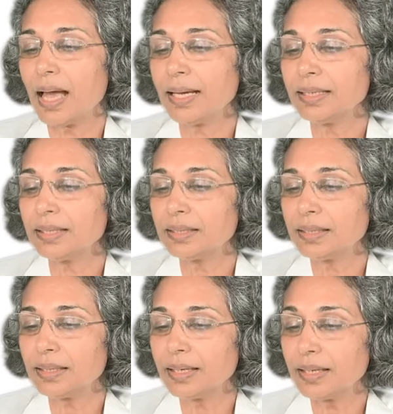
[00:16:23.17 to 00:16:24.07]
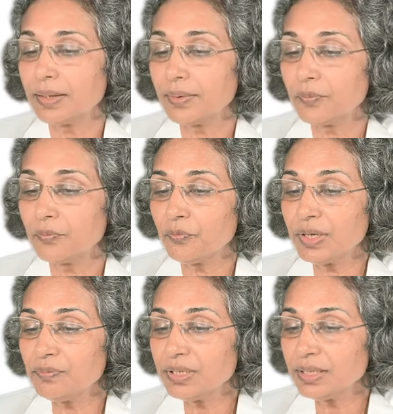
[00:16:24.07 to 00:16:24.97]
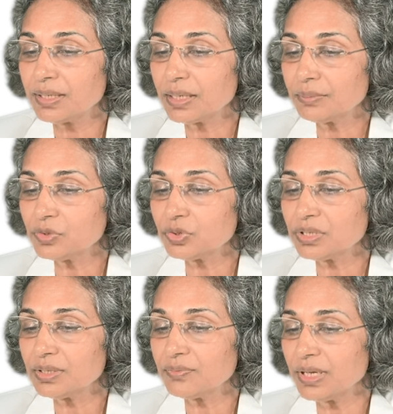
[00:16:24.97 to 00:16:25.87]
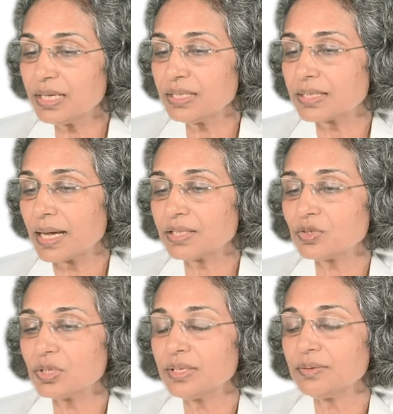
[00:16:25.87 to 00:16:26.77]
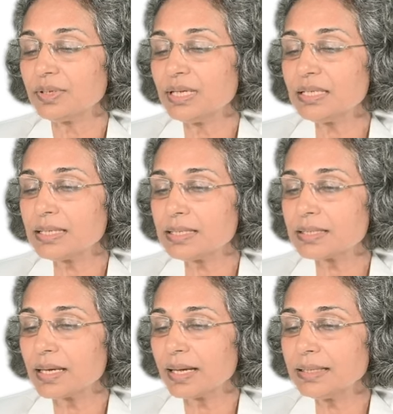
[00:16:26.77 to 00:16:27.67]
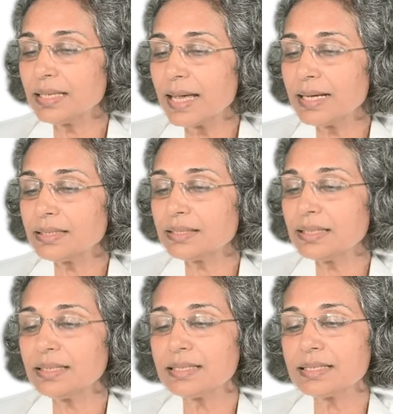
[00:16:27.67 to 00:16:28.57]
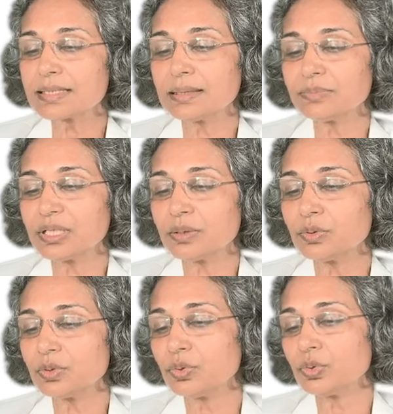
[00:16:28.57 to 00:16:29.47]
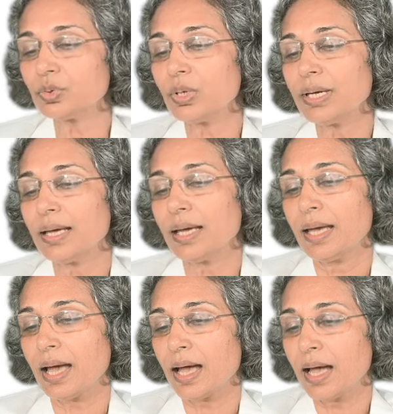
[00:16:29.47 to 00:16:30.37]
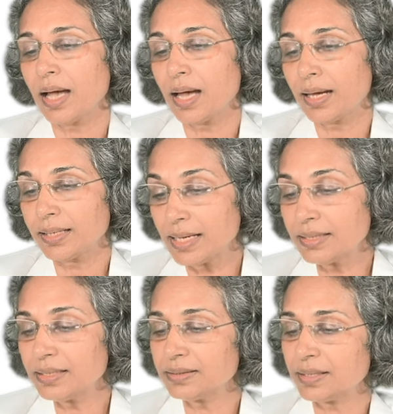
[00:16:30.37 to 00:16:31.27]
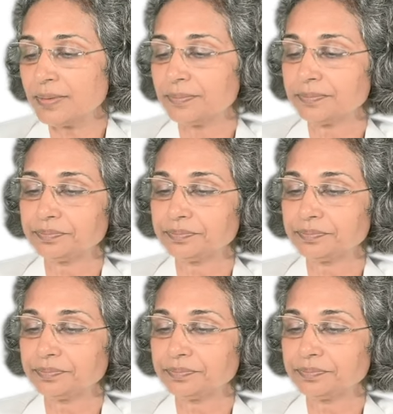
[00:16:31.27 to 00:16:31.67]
And when we come to the weight, actually it is in the 8th day it is come down to 83,